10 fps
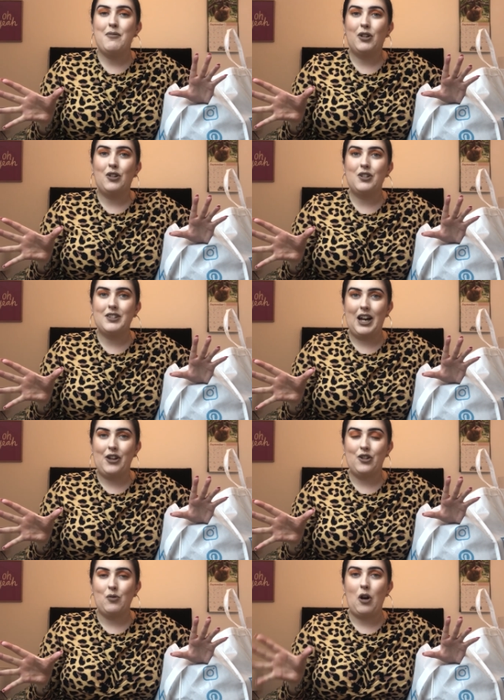my gorgeous
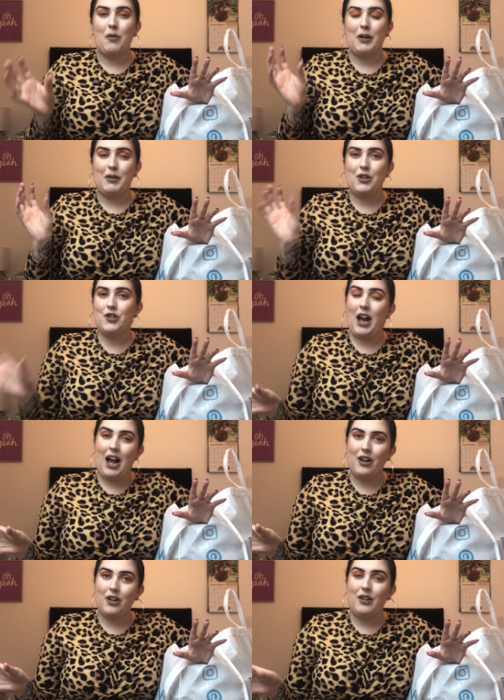angels, welcome back to my
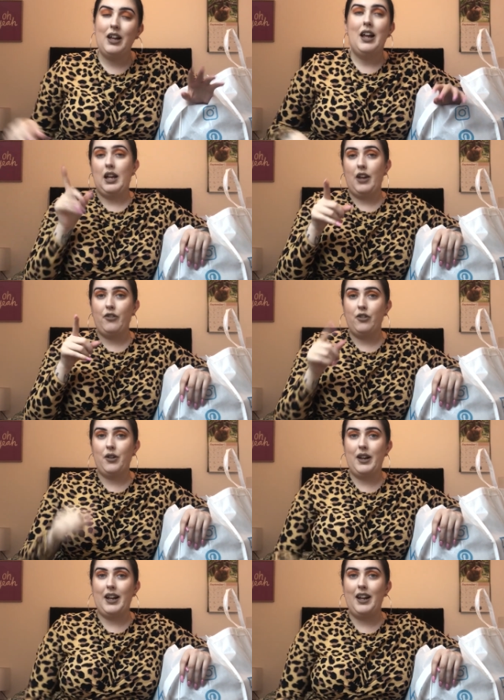channel. If you're
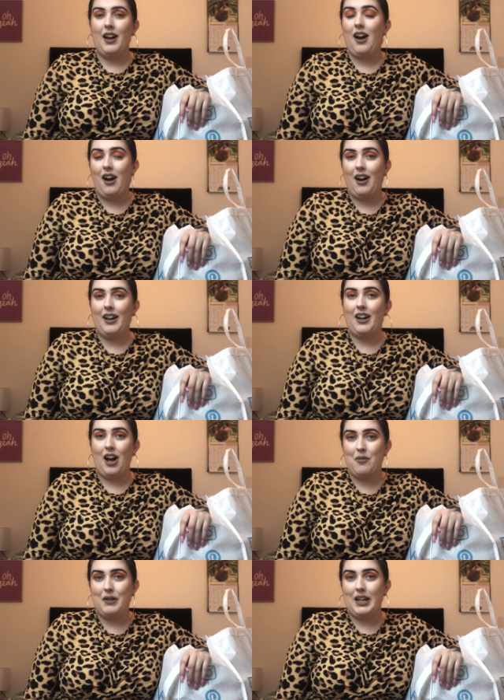new here, hi,
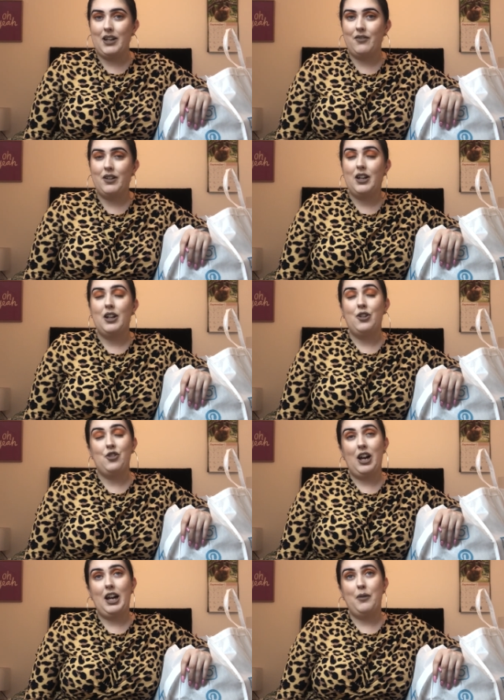I'm Liv
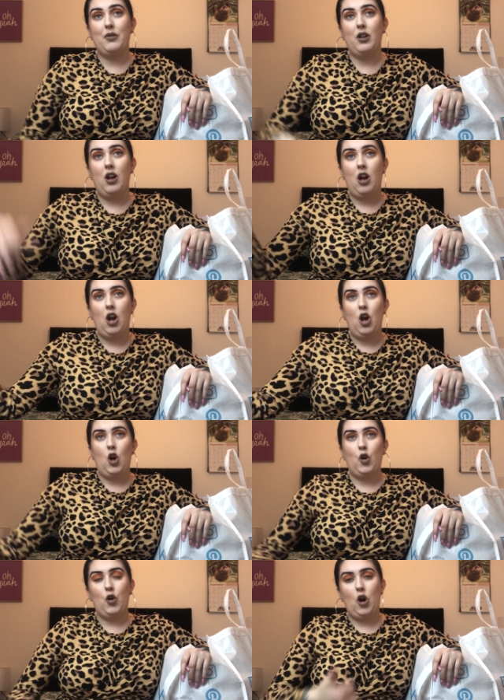James.
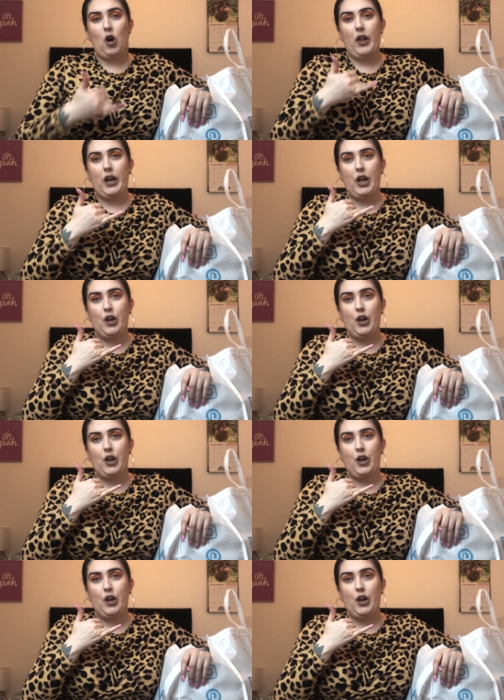Roll that